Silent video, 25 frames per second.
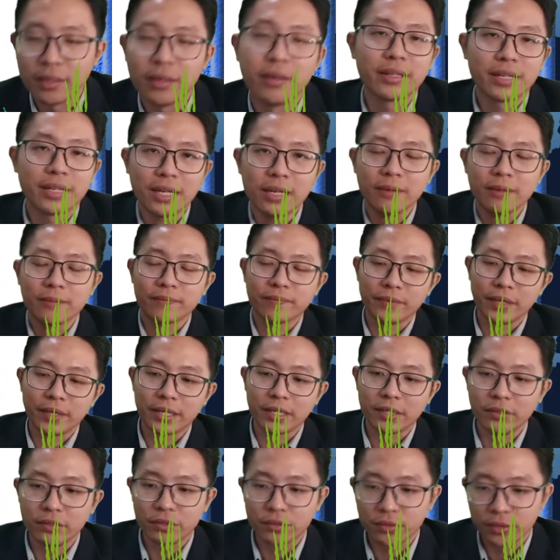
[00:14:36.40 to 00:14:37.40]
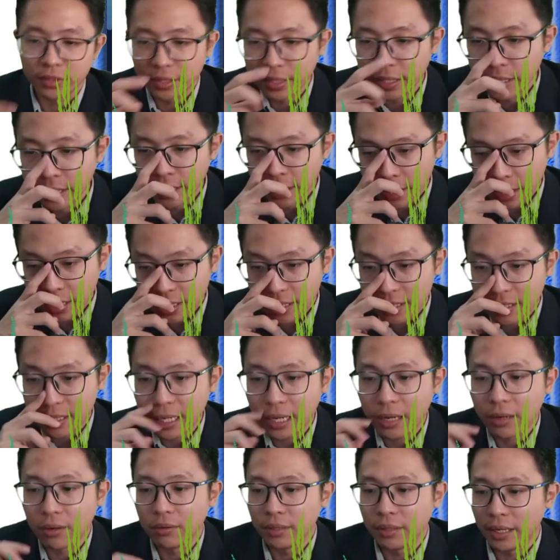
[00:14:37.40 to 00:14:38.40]
Okay? Negative E3.
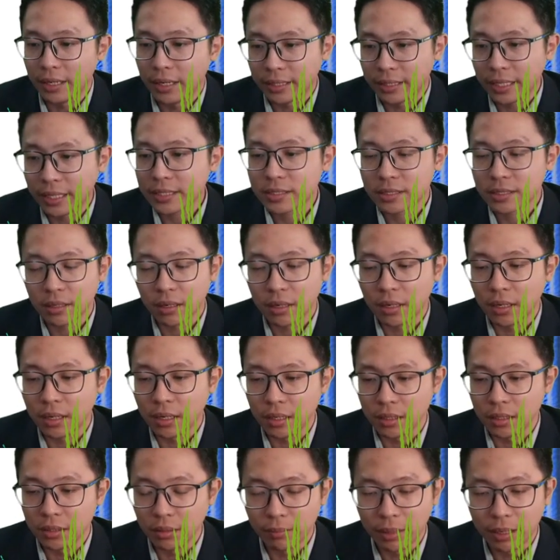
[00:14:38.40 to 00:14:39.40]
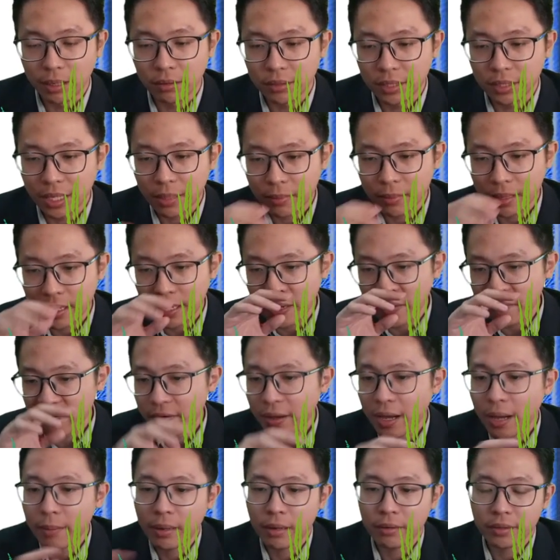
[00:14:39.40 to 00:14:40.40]
Now, that's about EMF.
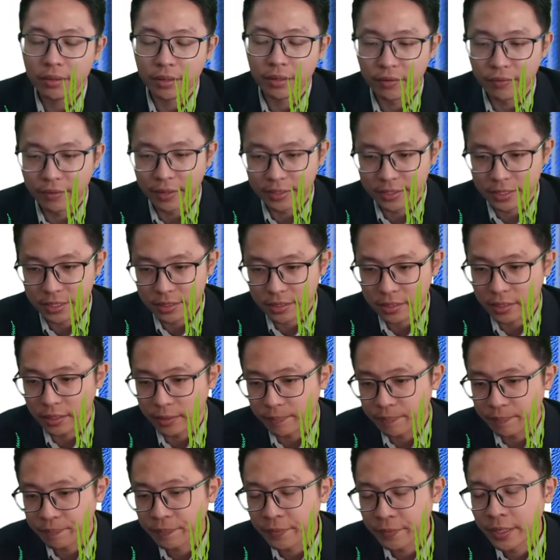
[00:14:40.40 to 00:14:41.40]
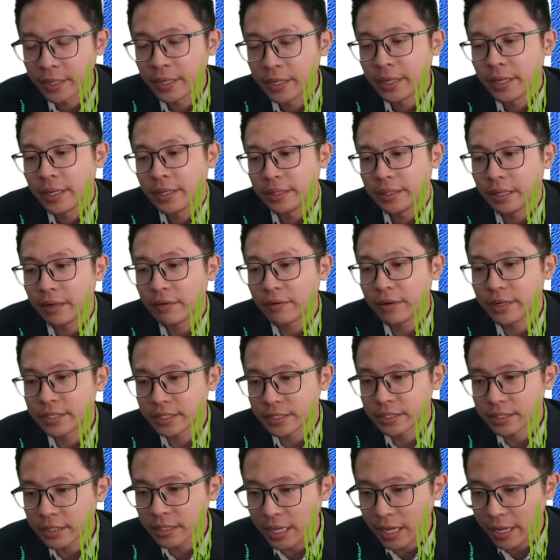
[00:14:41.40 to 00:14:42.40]
How about the resistor? Now,
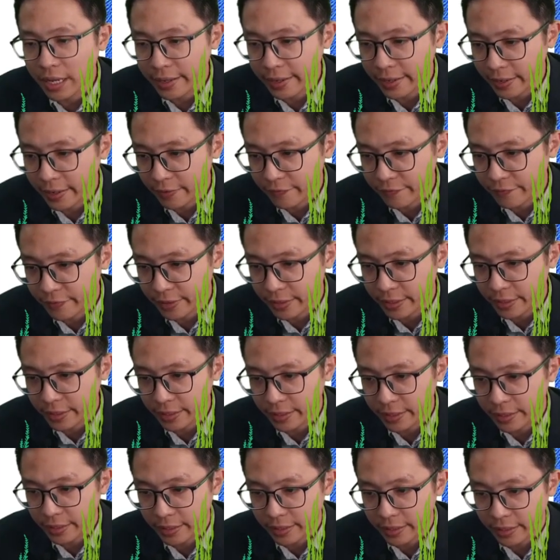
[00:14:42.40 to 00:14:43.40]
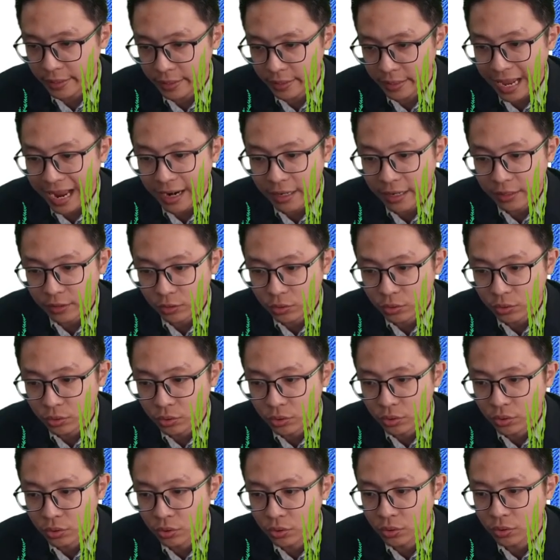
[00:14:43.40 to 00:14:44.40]
resistor, I have
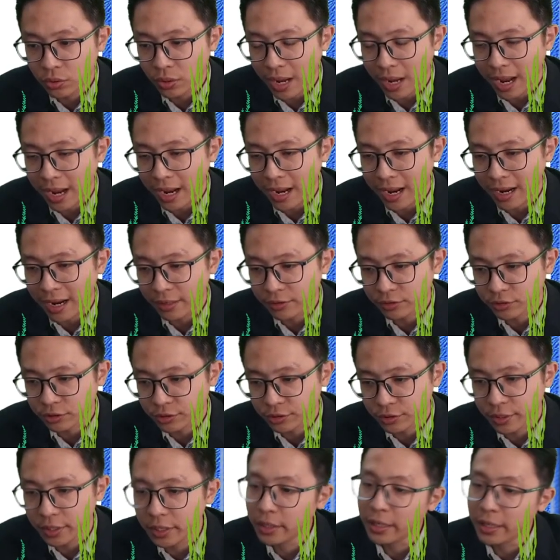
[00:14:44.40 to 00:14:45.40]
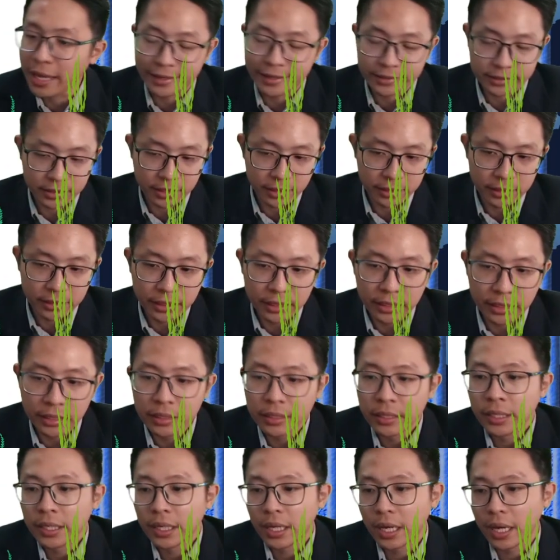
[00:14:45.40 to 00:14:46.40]
R2, R3
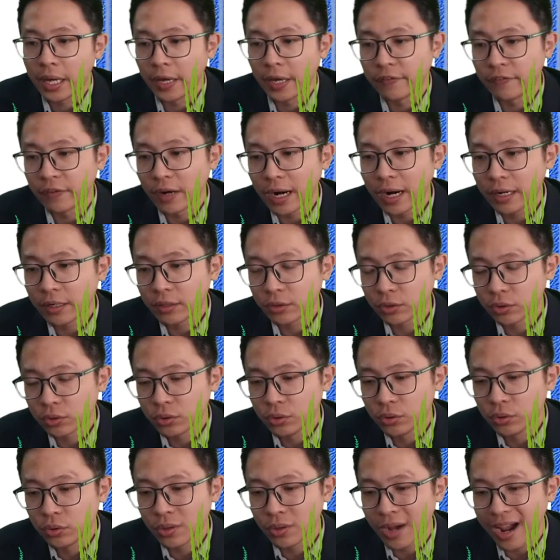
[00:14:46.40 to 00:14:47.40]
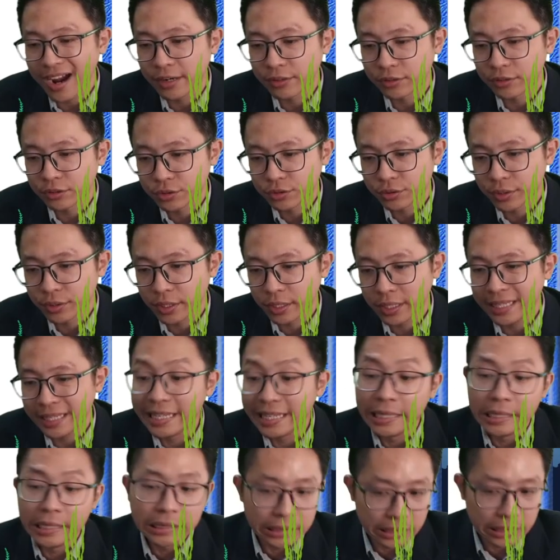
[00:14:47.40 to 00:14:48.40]
external. I have R2, R3
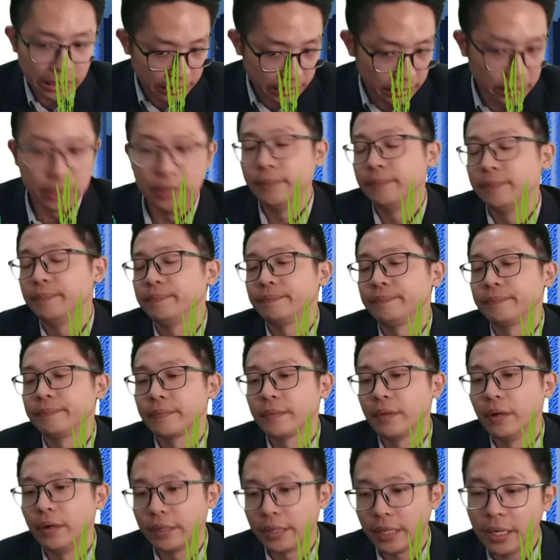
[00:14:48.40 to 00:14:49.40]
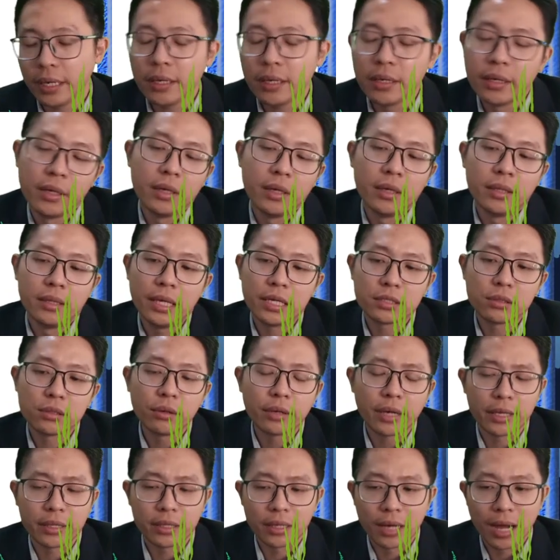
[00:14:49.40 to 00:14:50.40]
internal. Okay? Let's
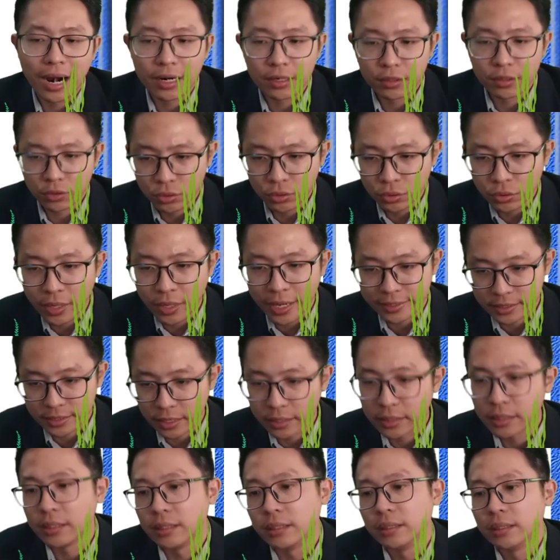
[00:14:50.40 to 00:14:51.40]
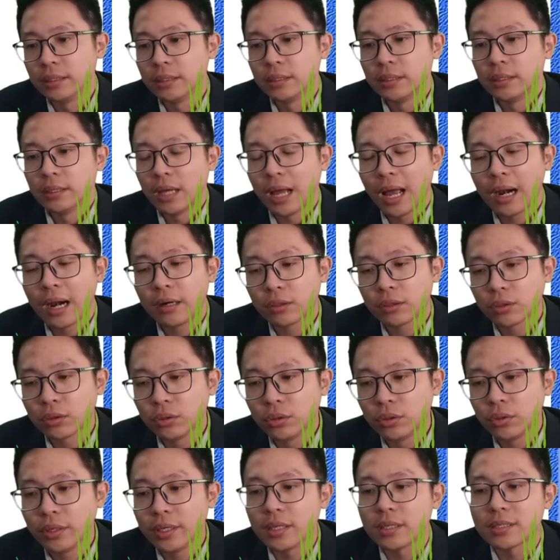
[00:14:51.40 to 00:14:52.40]
look at the R2 external.
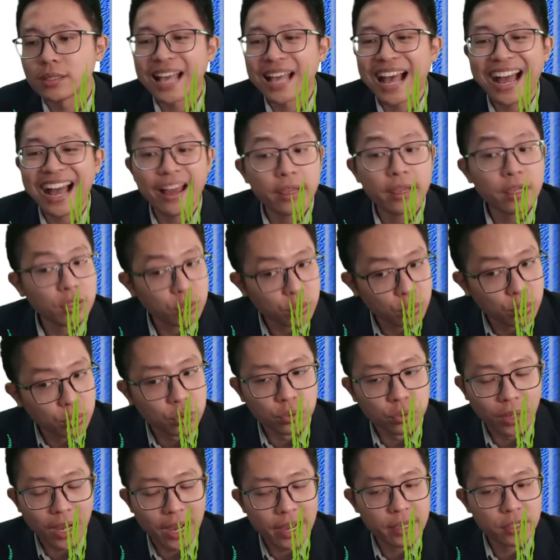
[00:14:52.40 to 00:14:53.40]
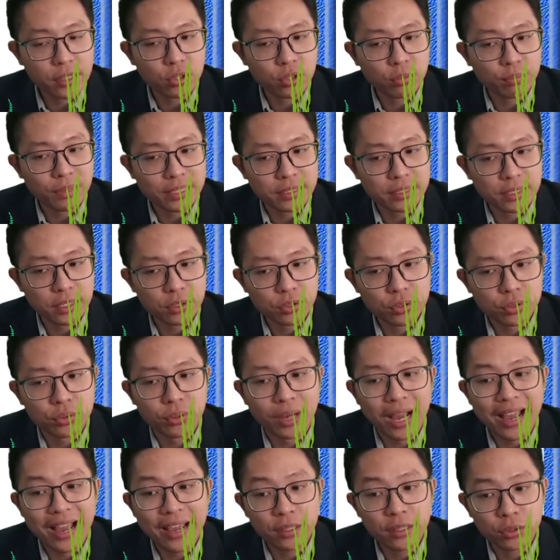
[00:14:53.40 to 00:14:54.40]
R2 is I2 passing
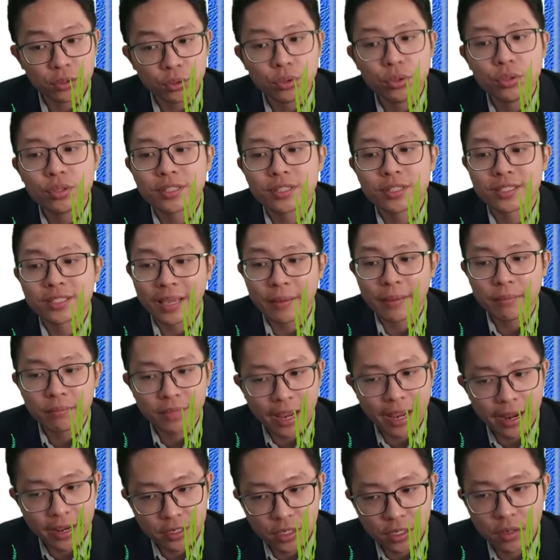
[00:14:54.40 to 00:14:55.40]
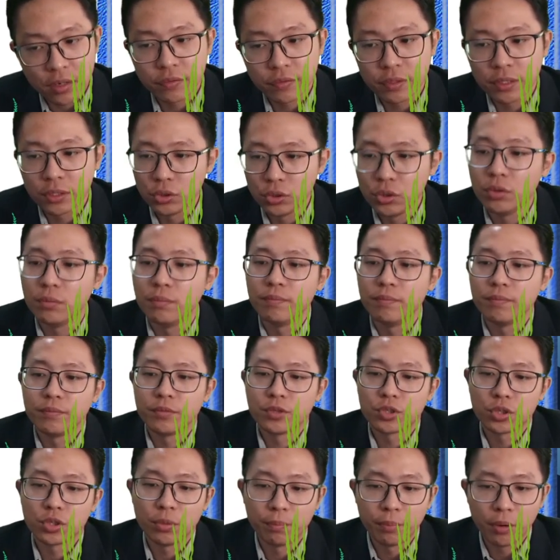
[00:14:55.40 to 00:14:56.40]
through. I2 same direction with the loop.
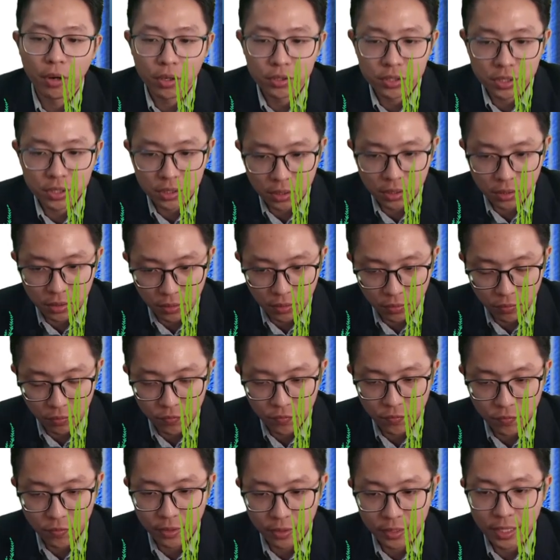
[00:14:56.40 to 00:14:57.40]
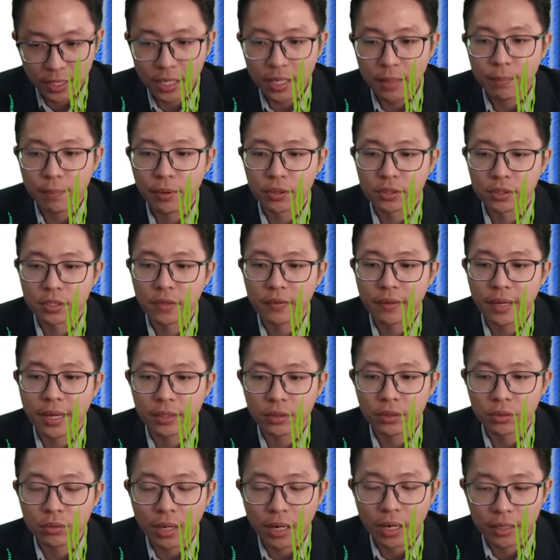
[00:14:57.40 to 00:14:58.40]
so positive. Okay, positive
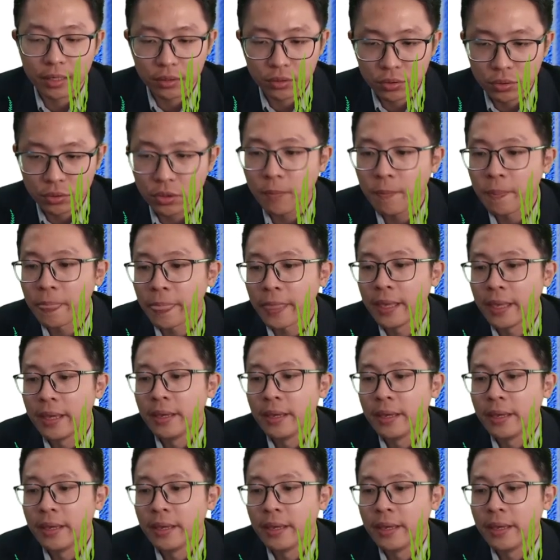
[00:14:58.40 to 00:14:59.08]
I2 R2.